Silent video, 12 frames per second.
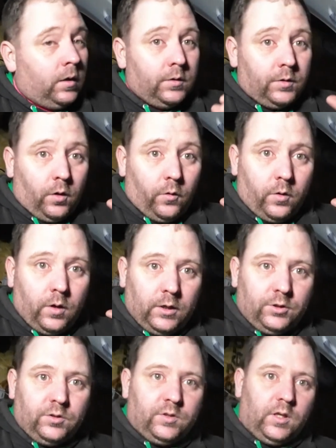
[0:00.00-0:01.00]
So as
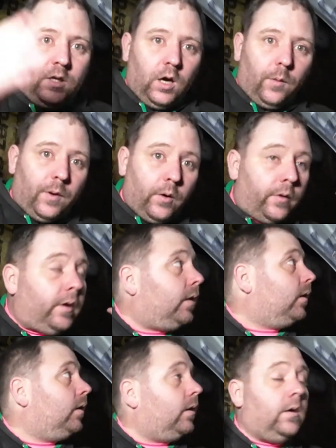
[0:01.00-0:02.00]
you can see, I'm out
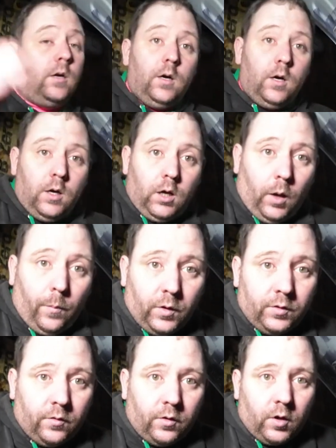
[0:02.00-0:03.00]
here, I'm
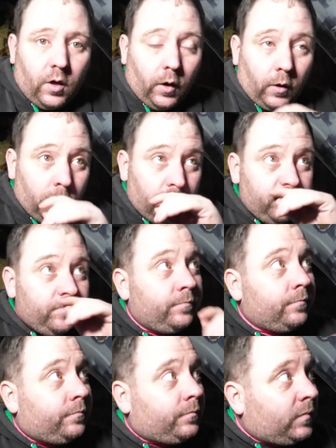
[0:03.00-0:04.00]
under the car,
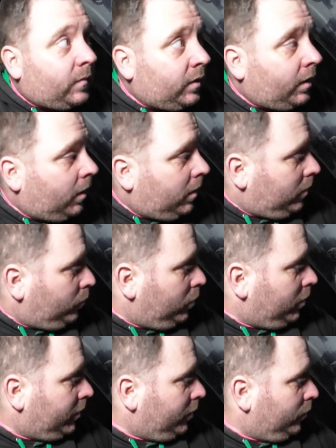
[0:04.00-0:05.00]

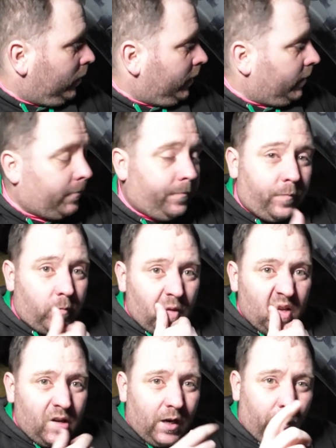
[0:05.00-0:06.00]
working away.
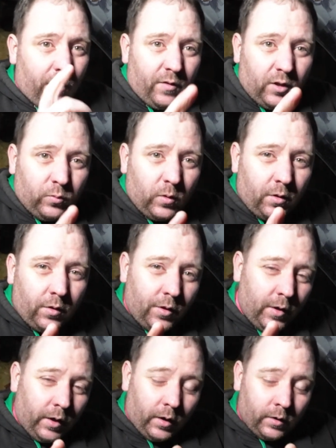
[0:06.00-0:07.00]
However, there's one
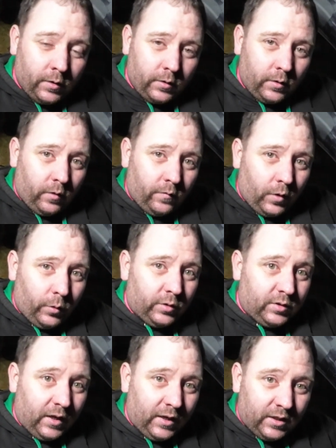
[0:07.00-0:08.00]
thing I've
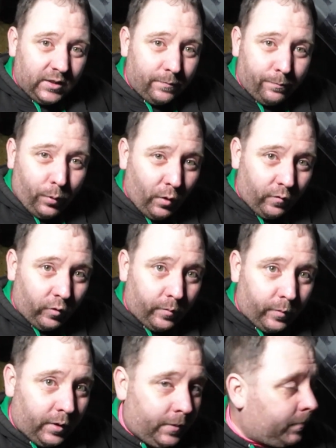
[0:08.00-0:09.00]
noticed, and it is bothering
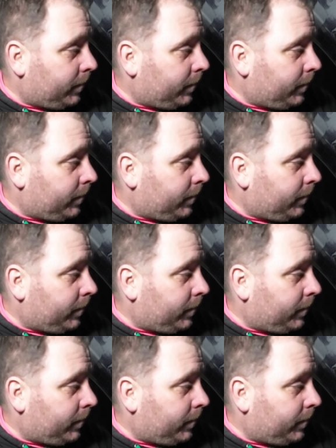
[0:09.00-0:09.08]
me.